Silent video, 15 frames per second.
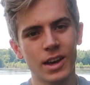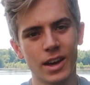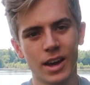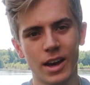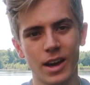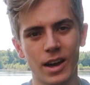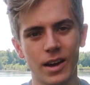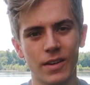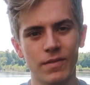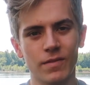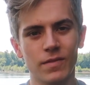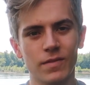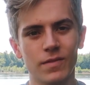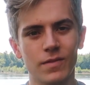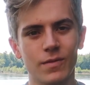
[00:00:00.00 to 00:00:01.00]

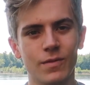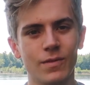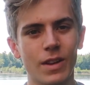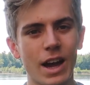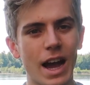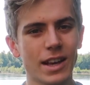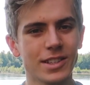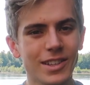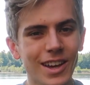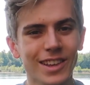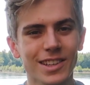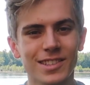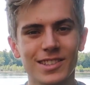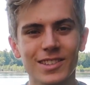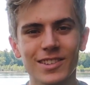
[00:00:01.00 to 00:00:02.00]
I saw
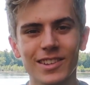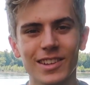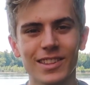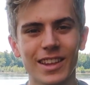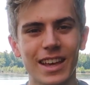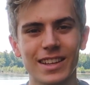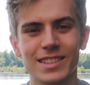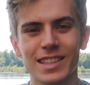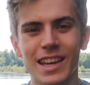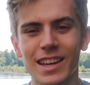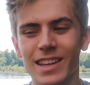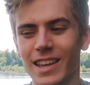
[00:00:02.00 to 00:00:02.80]
this dude in like San